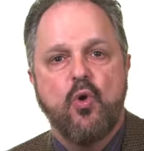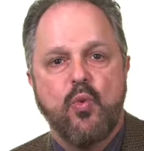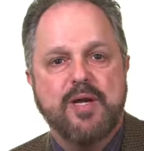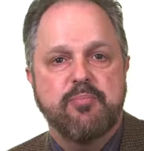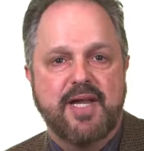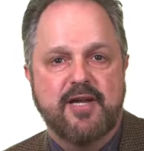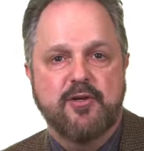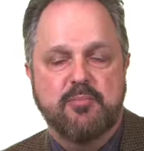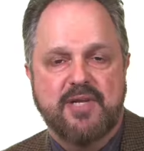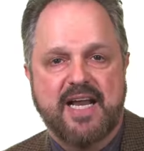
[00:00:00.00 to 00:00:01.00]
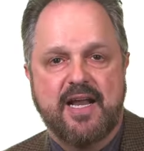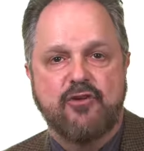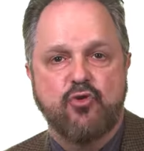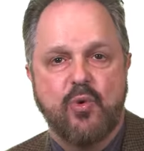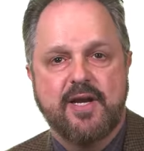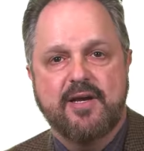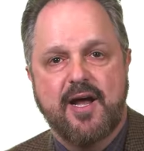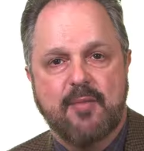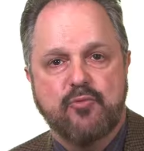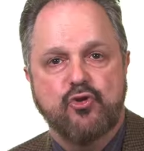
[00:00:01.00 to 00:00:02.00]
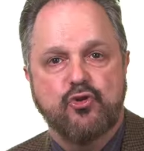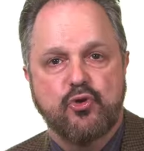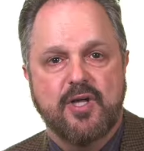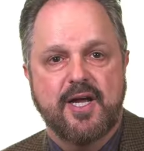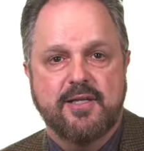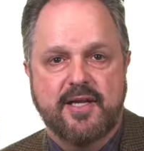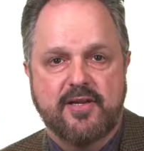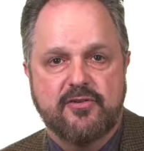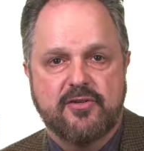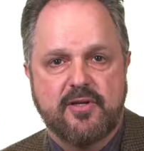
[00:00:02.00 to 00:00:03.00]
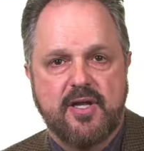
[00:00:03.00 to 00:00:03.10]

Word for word: we plan to implant a 20 diopter line lens